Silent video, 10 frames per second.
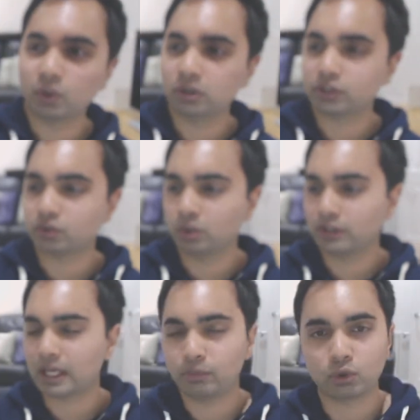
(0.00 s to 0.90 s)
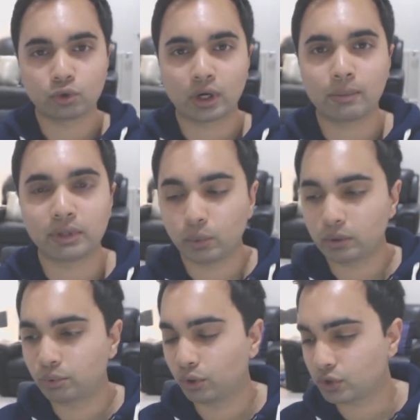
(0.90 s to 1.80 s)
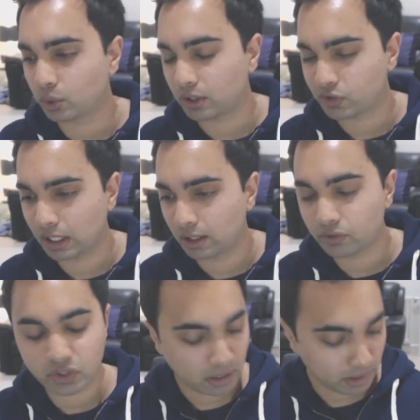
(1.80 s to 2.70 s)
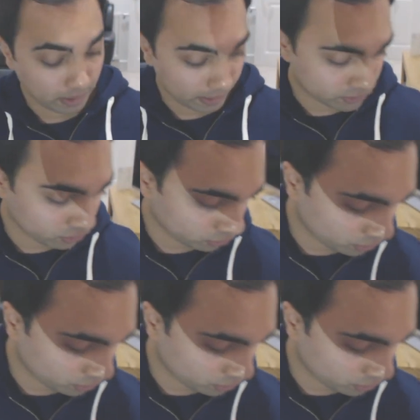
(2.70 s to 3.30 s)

all this all this chemical crap that we put onto our skins it's